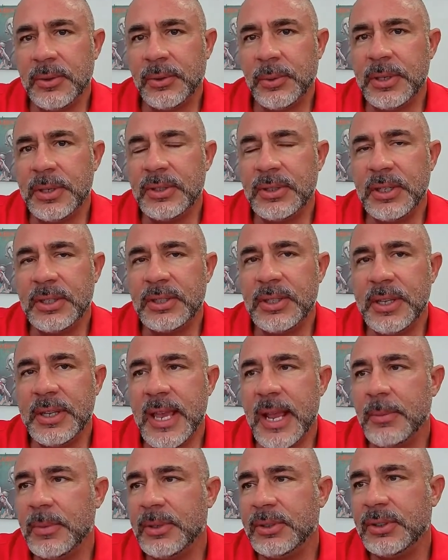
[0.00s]
360
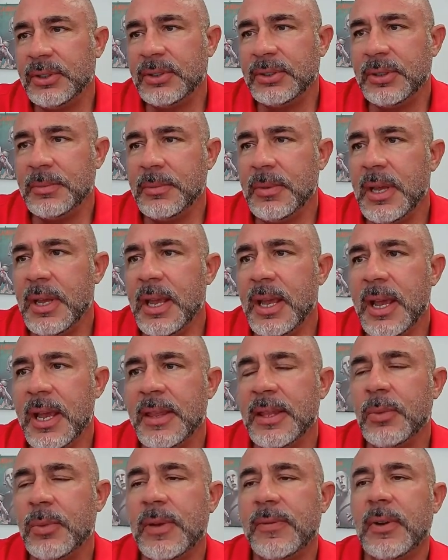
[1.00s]
camera system.
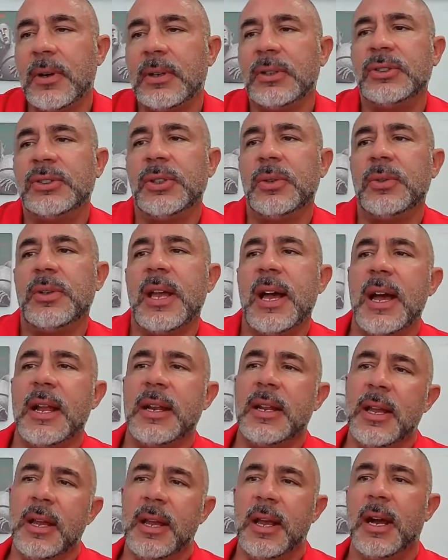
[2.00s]
And then we've also
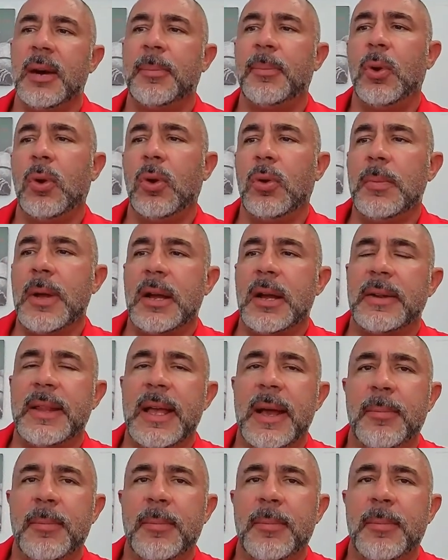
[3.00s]
got a pole mount.